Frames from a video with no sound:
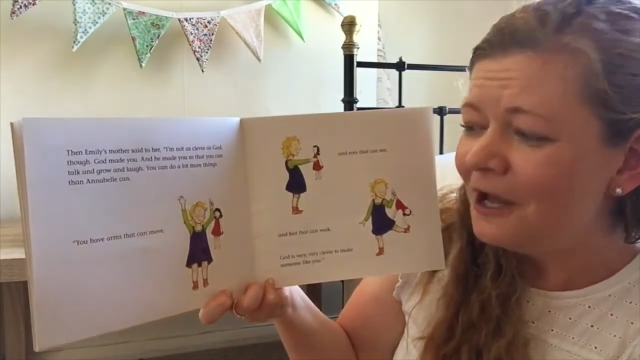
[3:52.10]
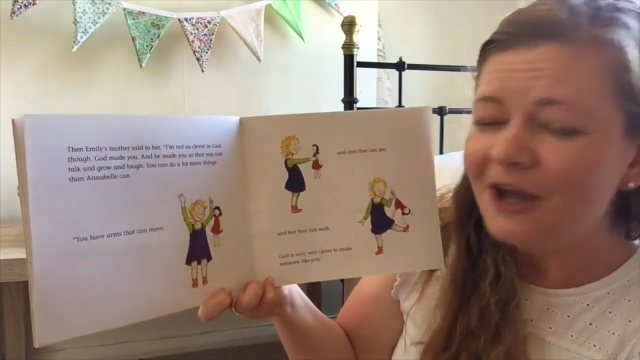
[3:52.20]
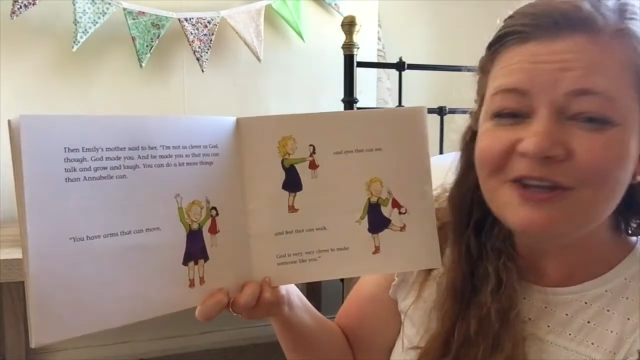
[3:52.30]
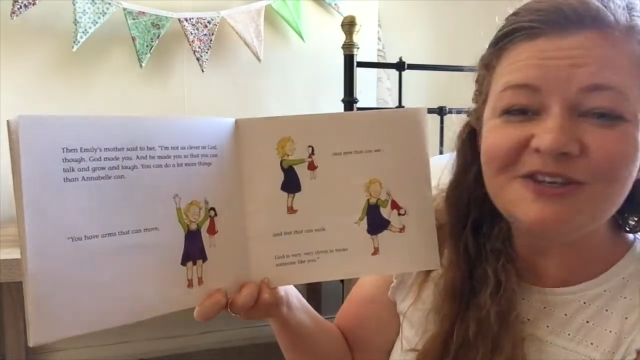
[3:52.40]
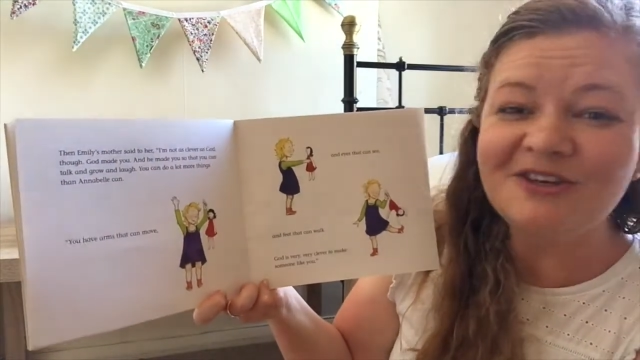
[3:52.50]

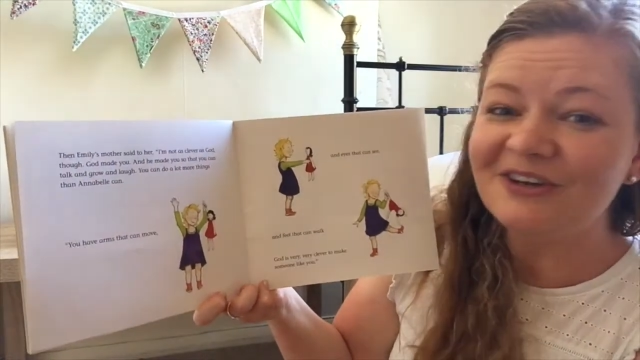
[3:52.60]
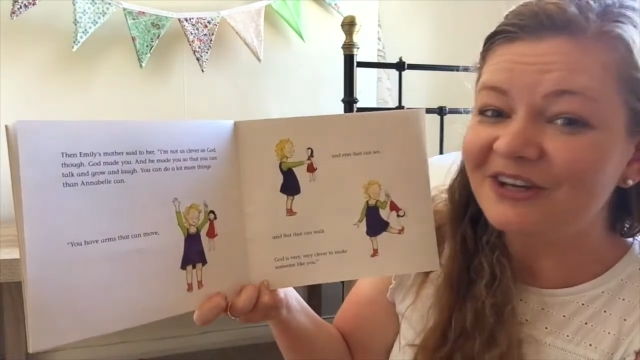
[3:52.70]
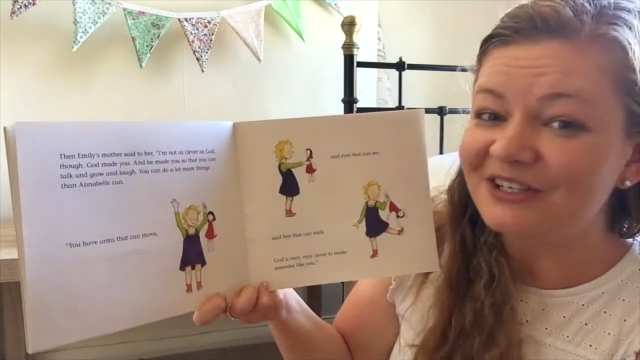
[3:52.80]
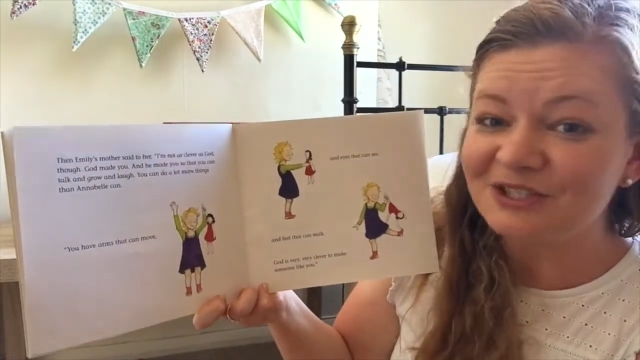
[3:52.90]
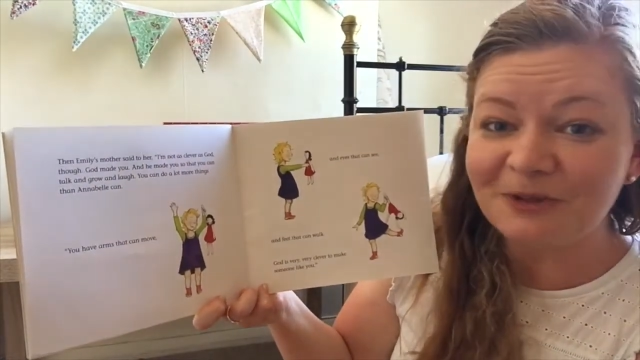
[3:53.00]
You
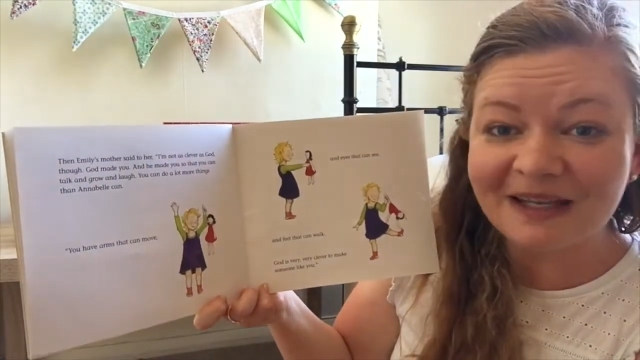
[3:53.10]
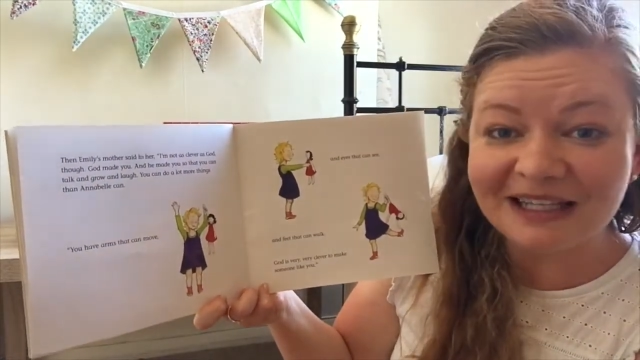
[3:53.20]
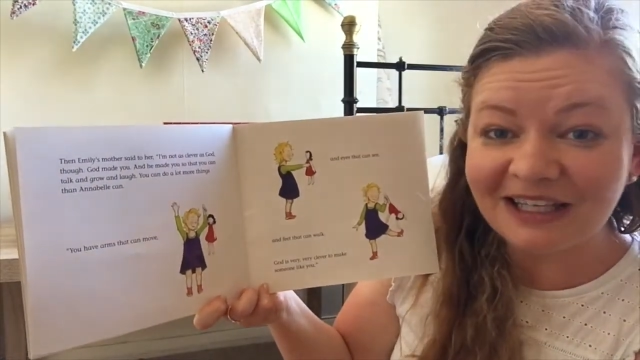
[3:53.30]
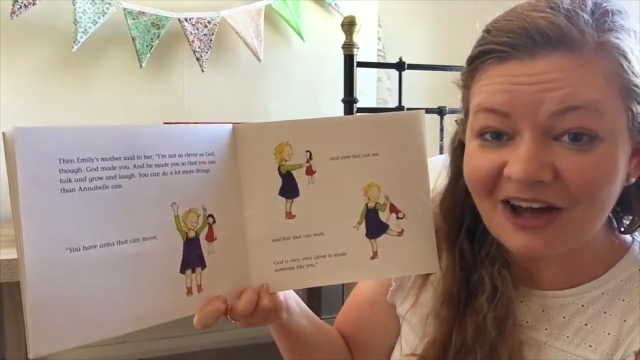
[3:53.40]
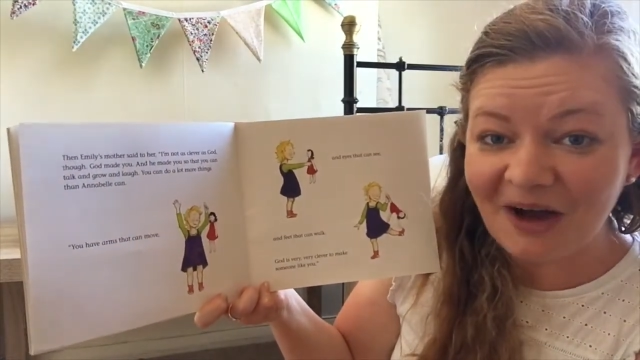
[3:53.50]
can do a
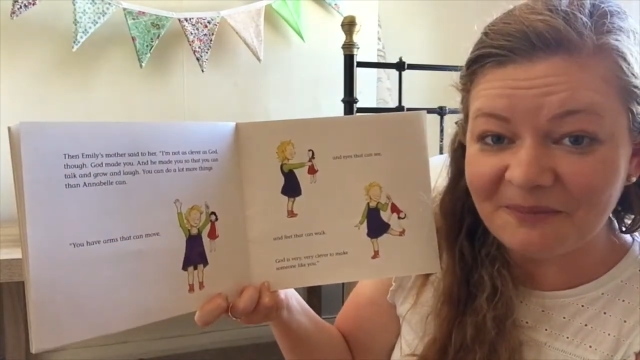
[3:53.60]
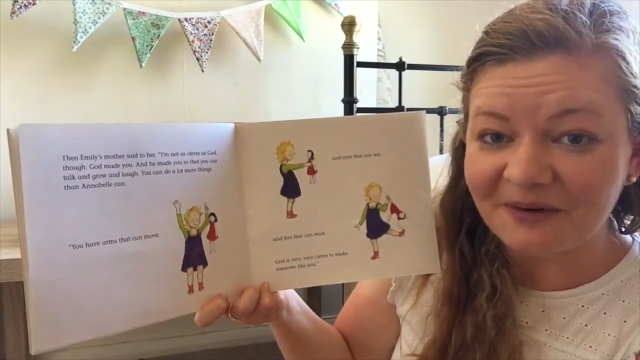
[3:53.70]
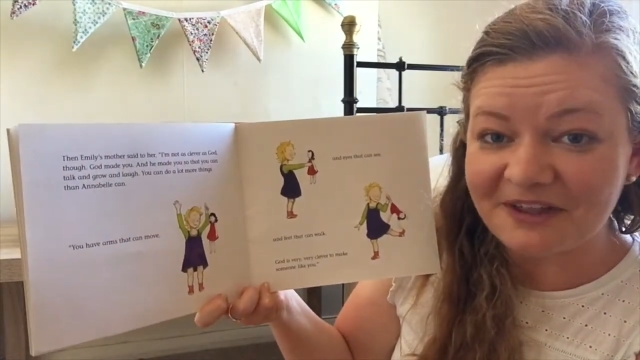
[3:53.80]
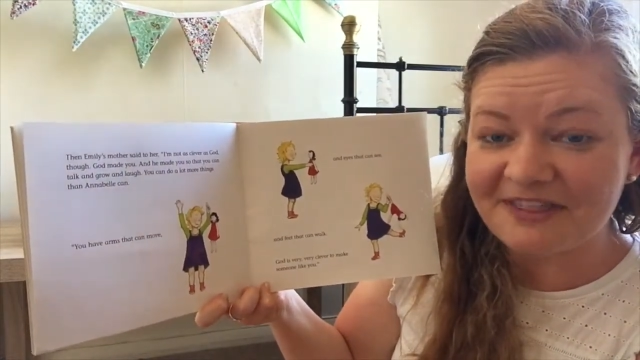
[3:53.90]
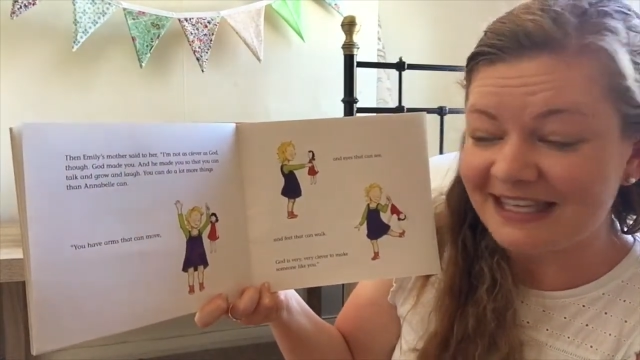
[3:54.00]
lot
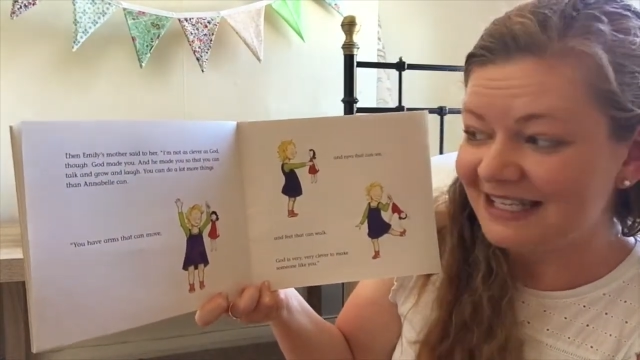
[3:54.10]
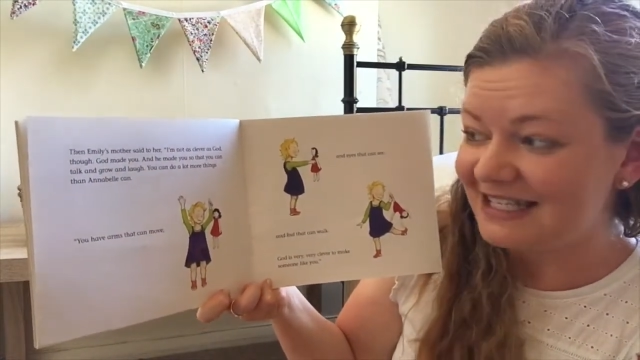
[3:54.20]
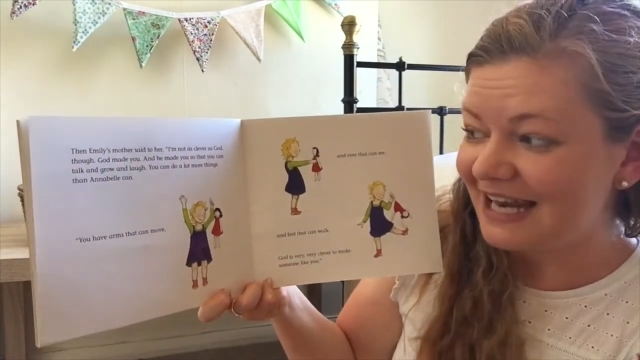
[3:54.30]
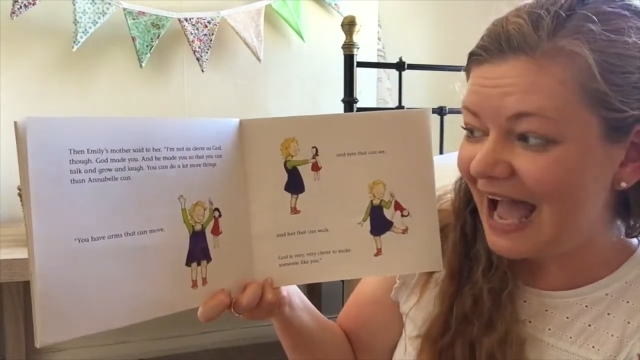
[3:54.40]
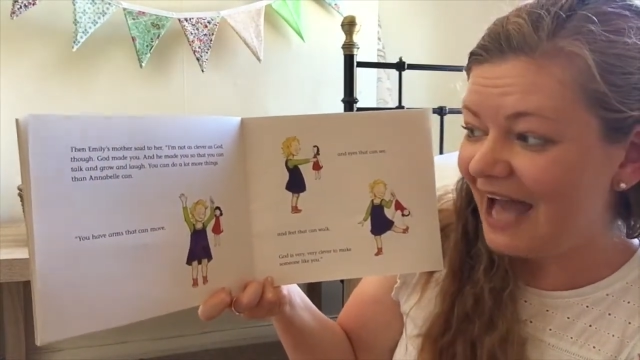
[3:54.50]
more things
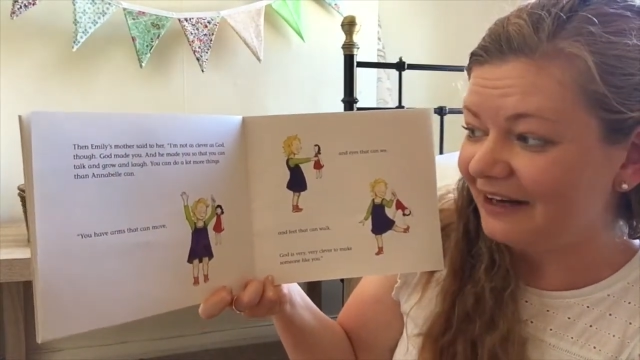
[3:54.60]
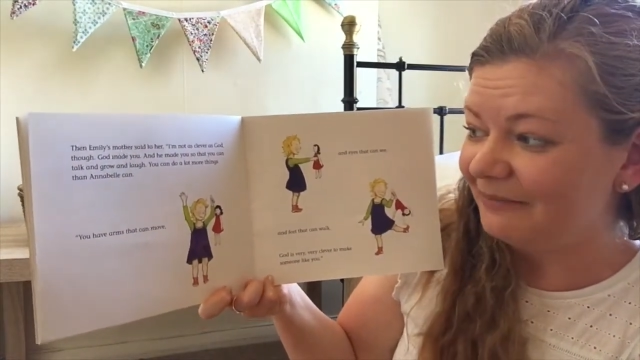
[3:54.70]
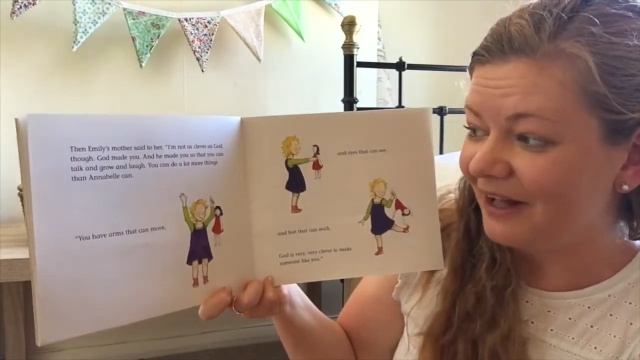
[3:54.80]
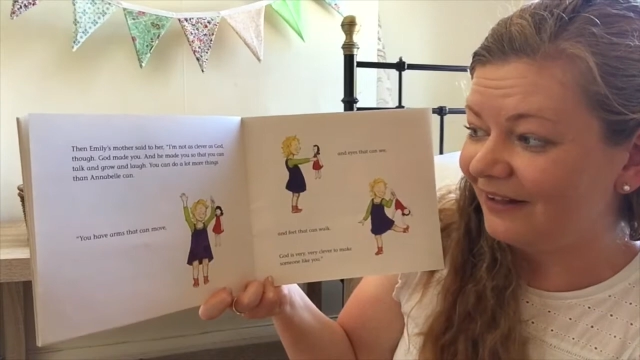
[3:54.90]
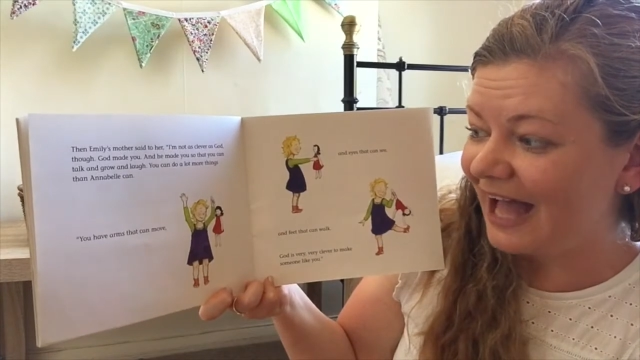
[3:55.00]
than
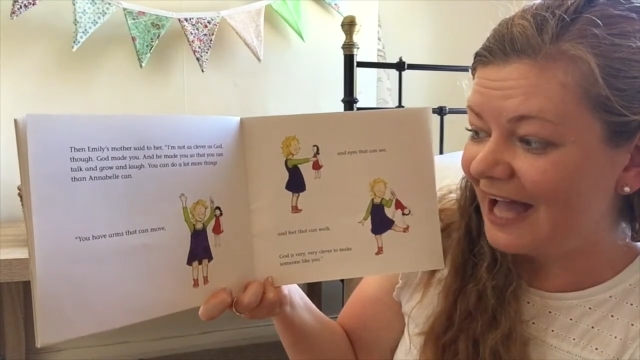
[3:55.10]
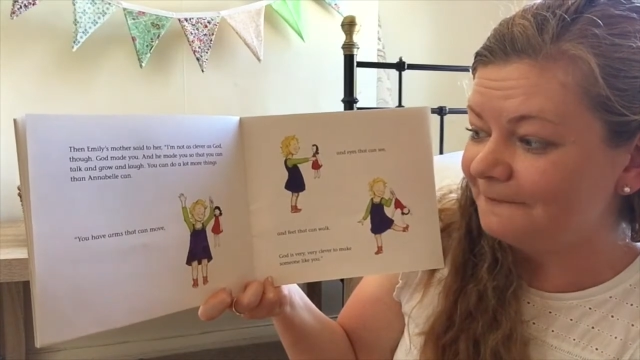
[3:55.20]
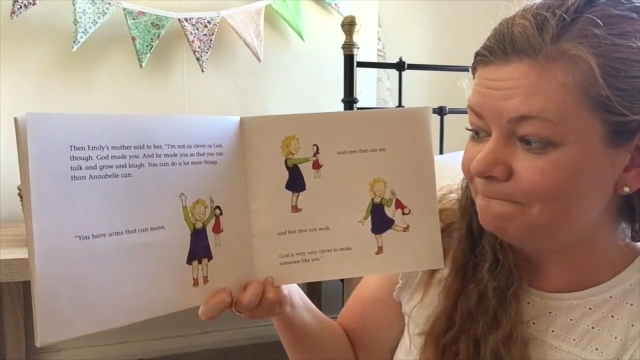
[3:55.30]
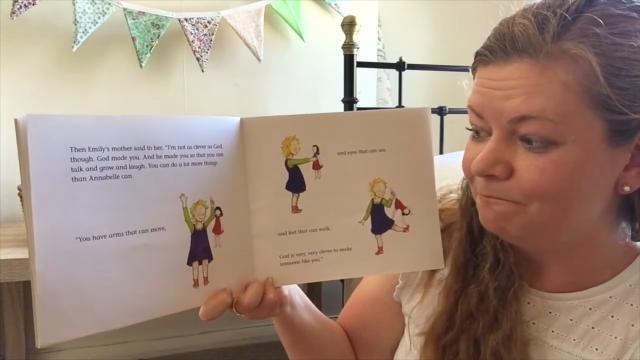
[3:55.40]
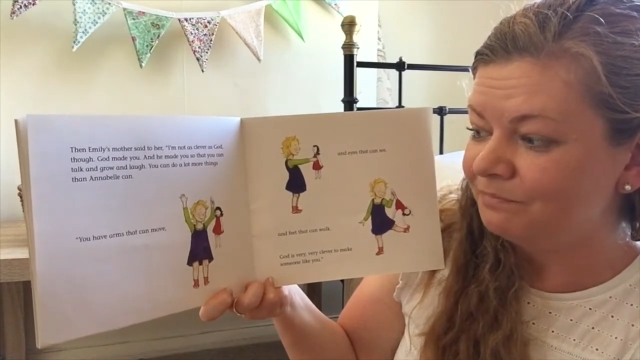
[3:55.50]
Annabelle
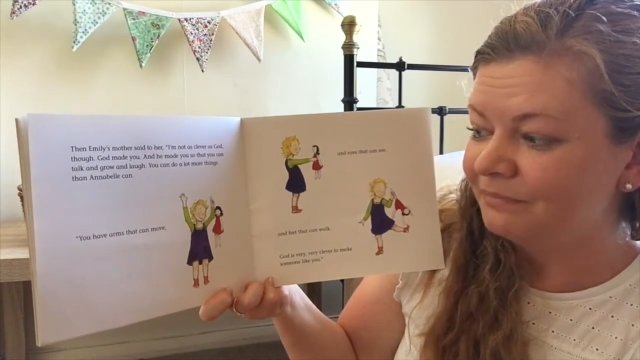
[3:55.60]
can.